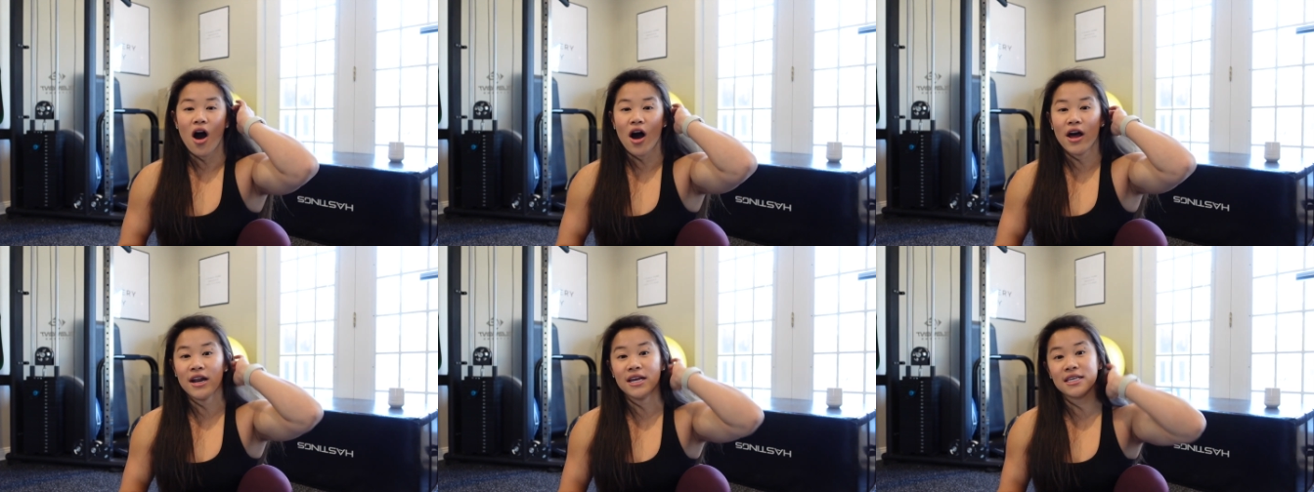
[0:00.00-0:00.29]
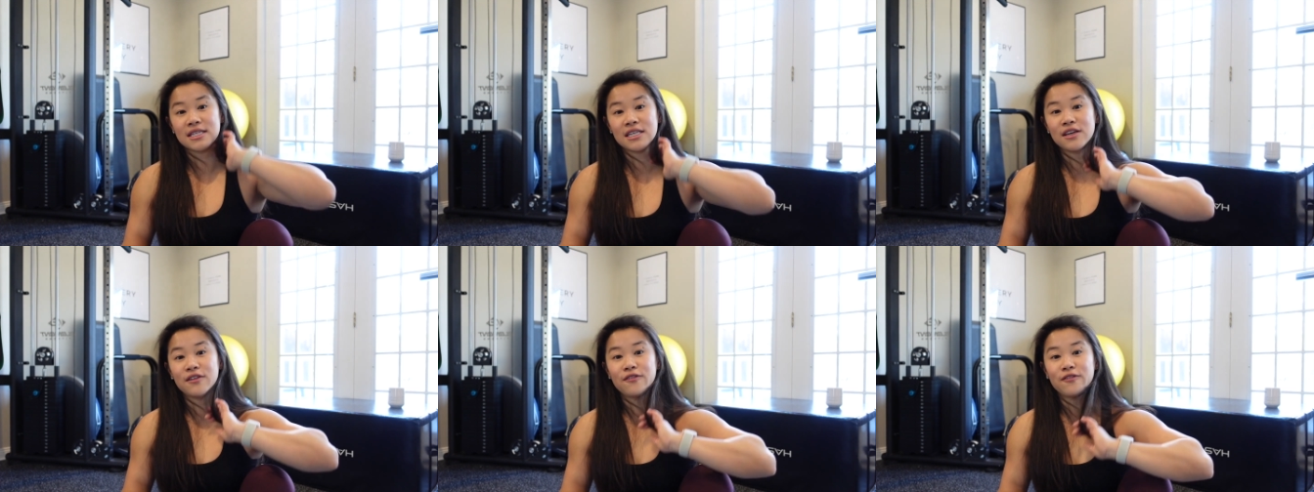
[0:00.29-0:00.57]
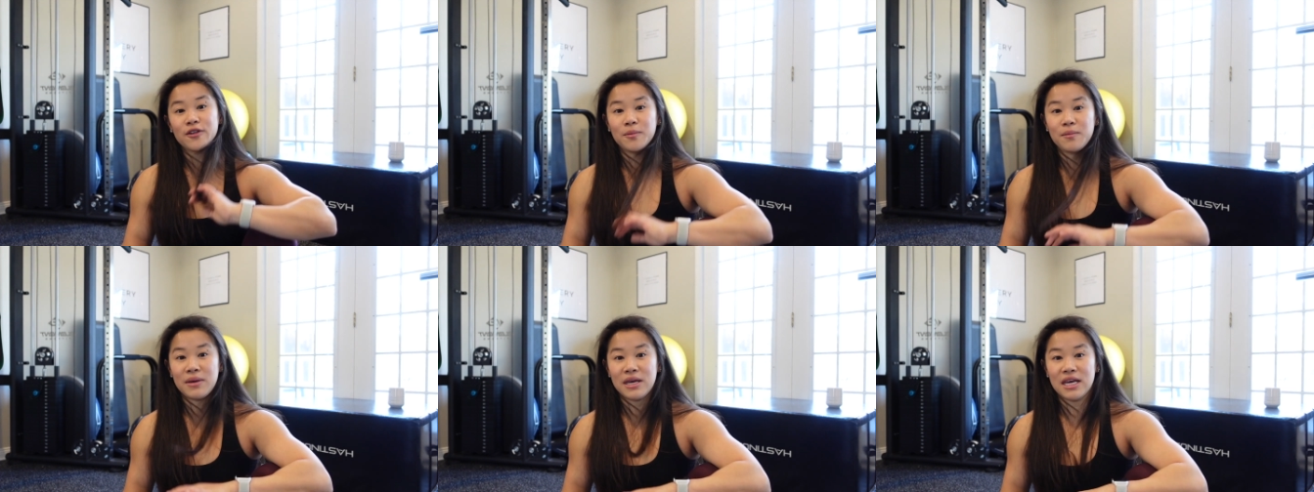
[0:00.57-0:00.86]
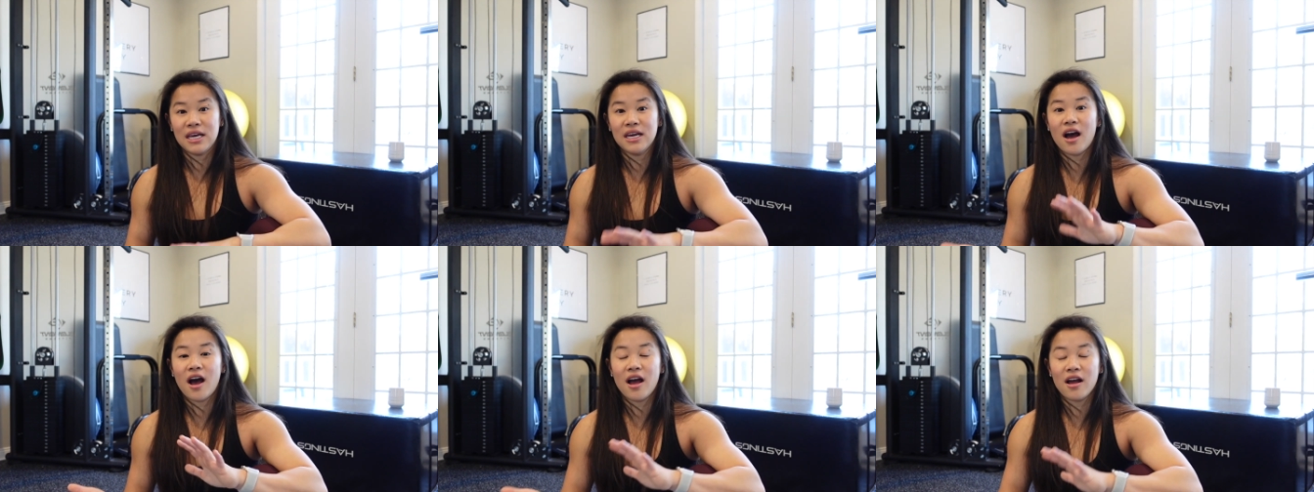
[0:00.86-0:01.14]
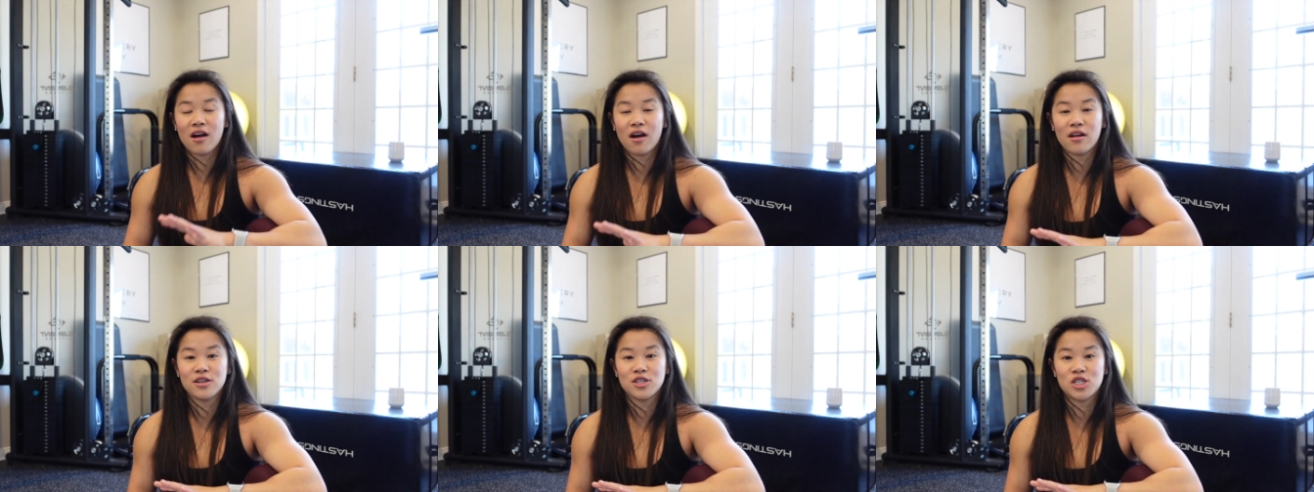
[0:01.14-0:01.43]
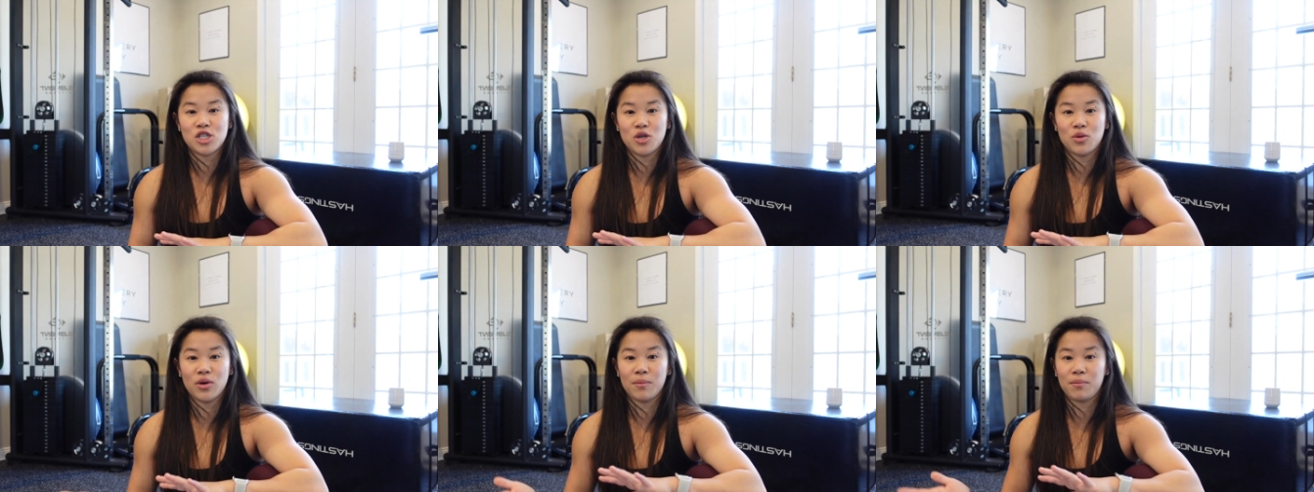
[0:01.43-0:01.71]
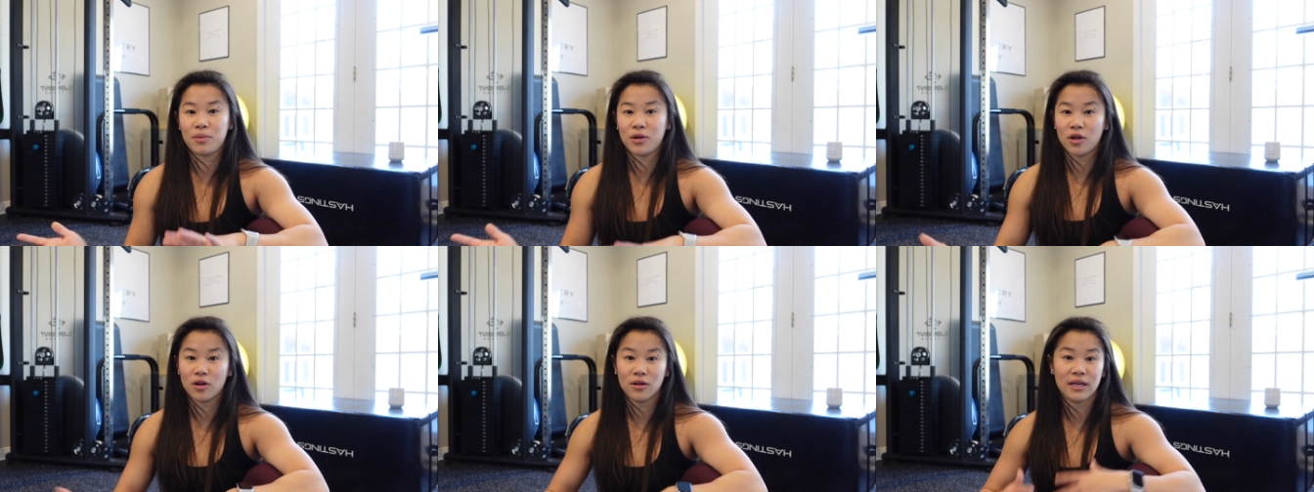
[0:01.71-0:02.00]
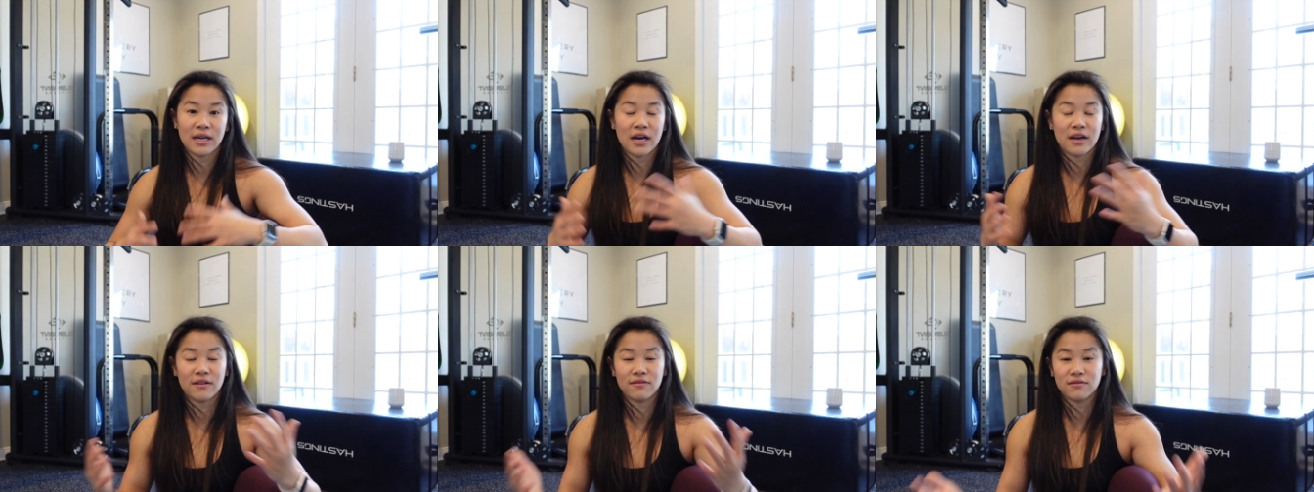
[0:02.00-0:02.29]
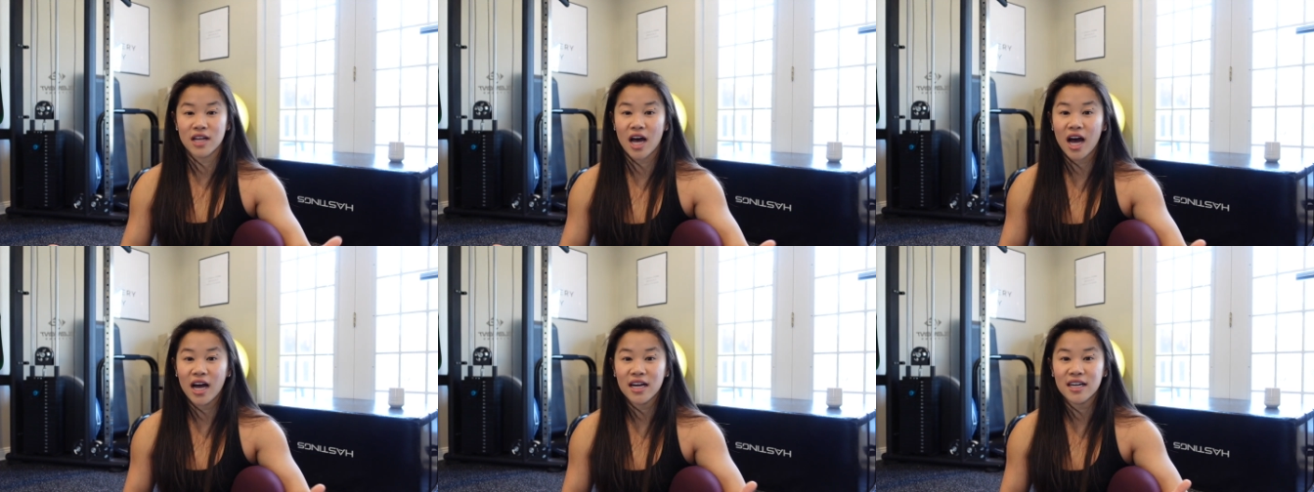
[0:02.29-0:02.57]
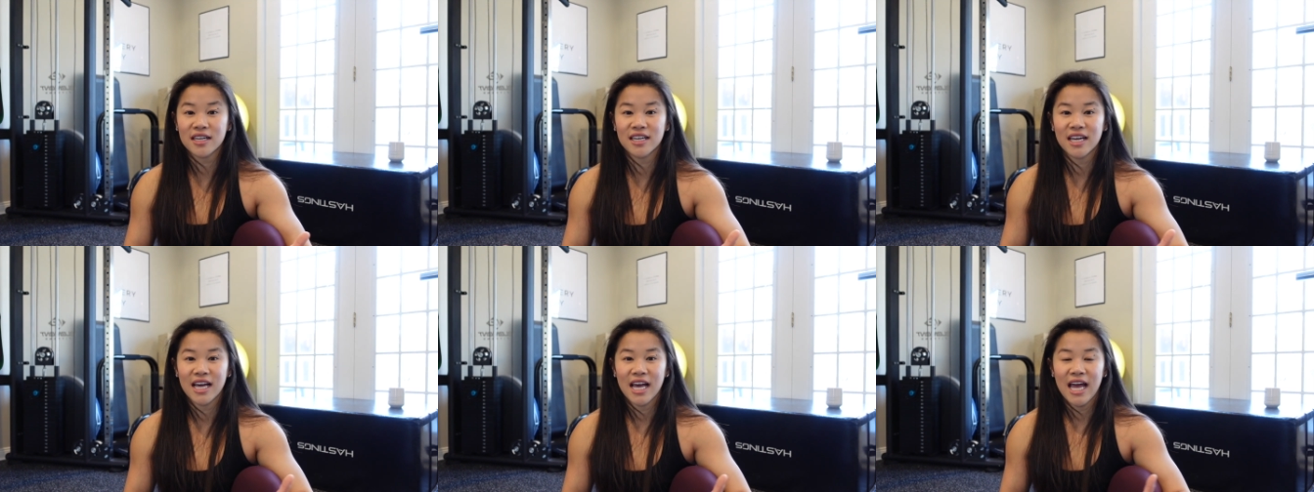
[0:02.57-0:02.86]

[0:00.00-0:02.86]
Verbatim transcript: honestly, for me, I got into it purely out of luck